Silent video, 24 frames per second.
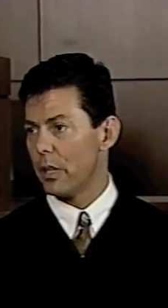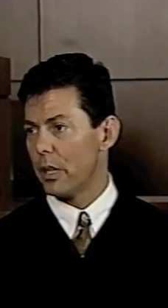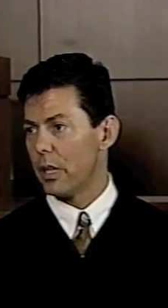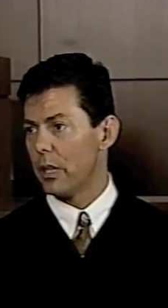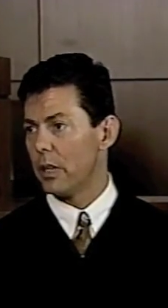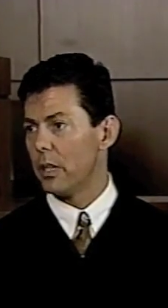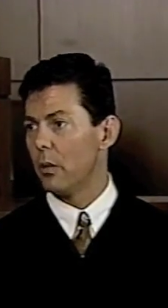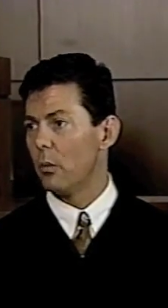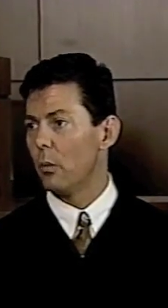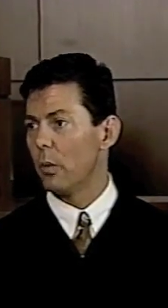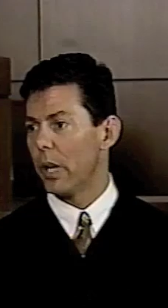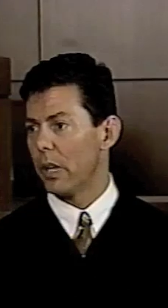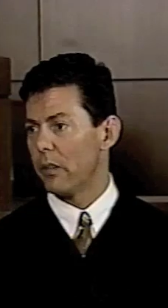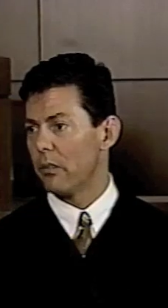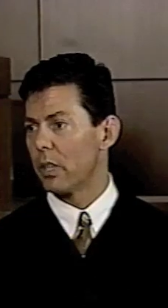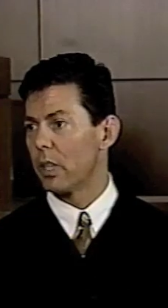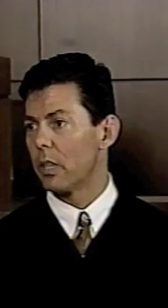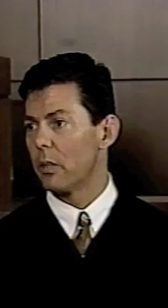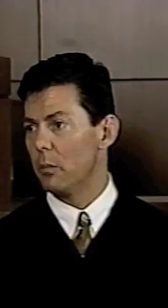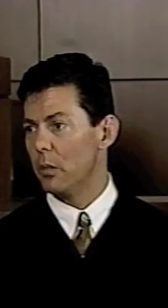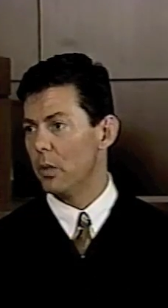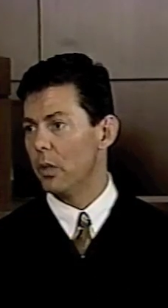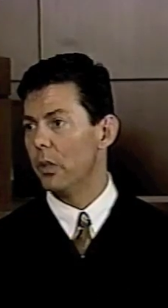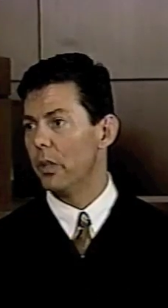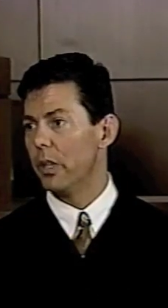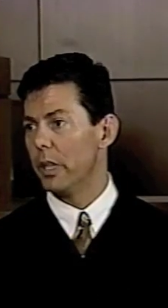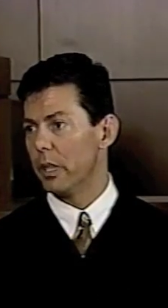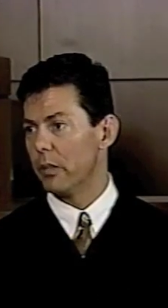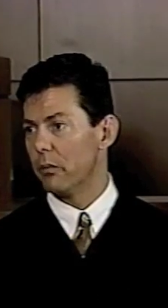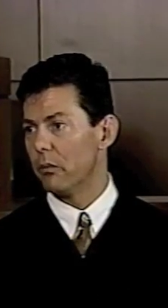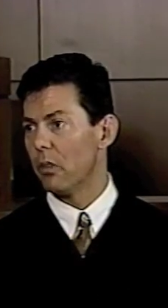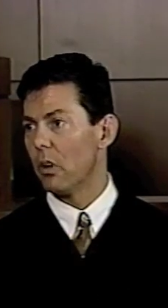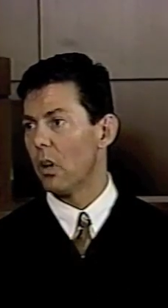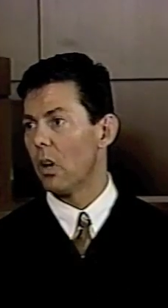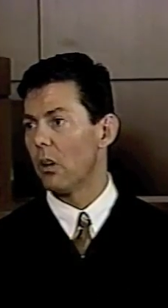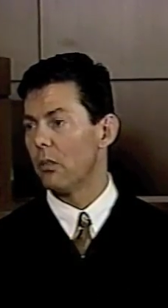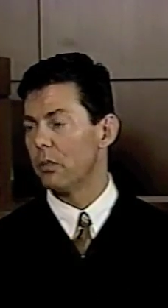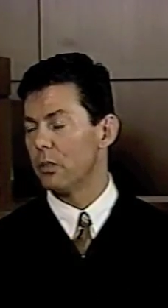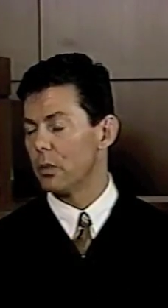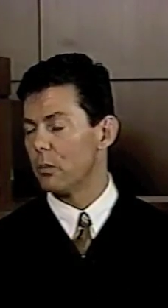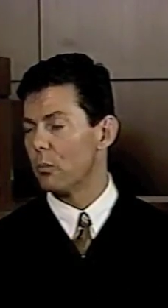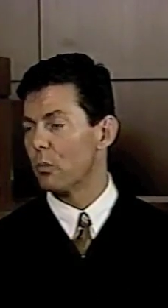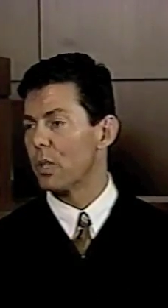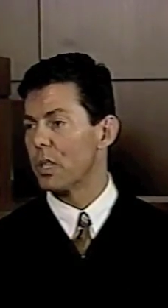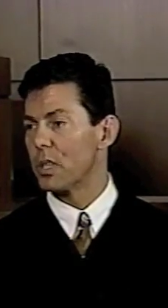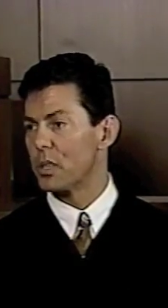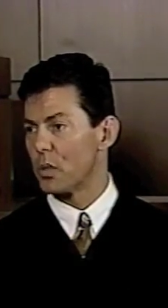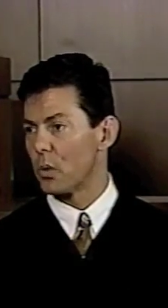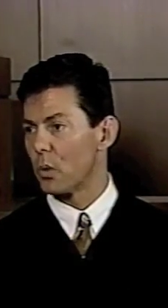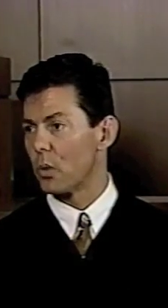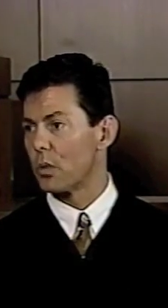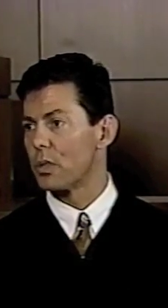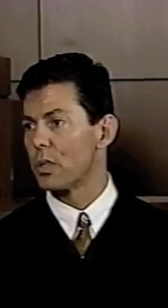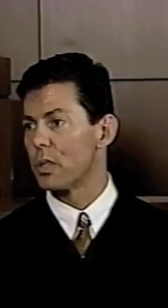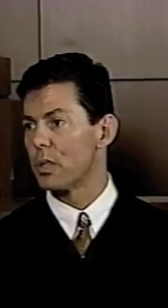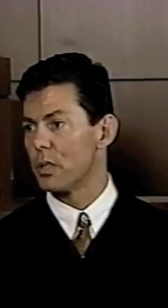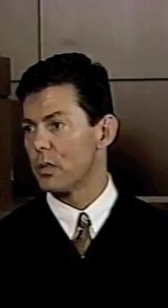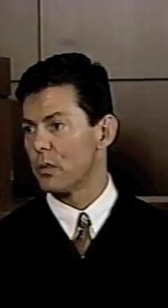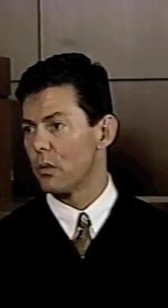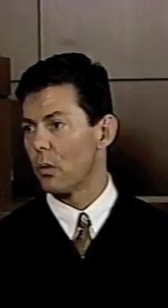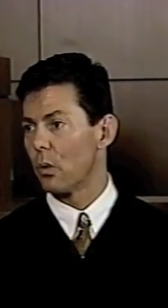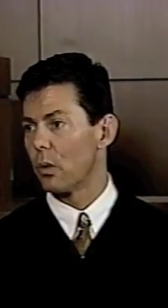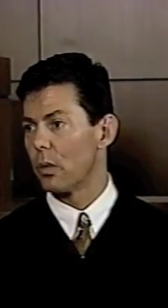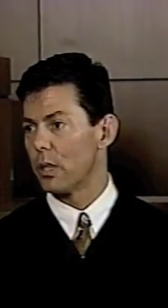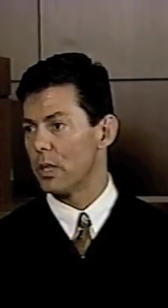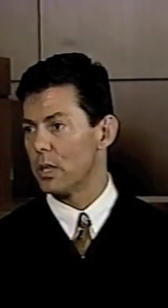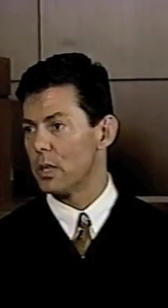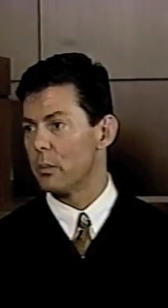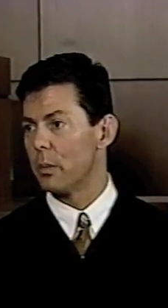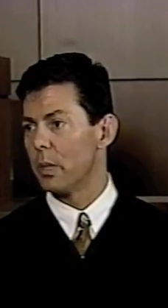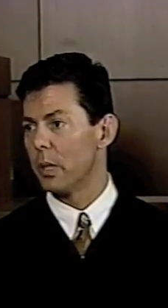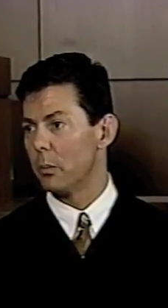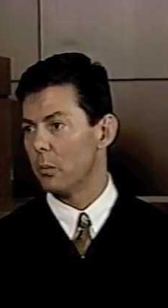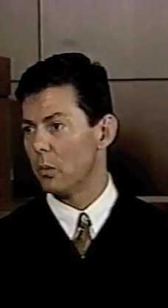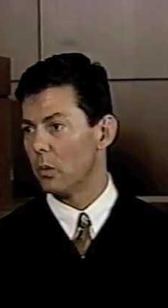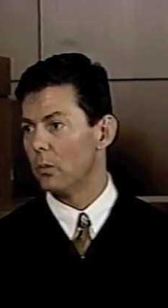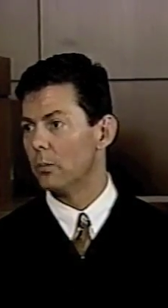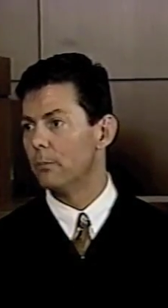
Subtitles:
in that we have a community involved in resources for these people.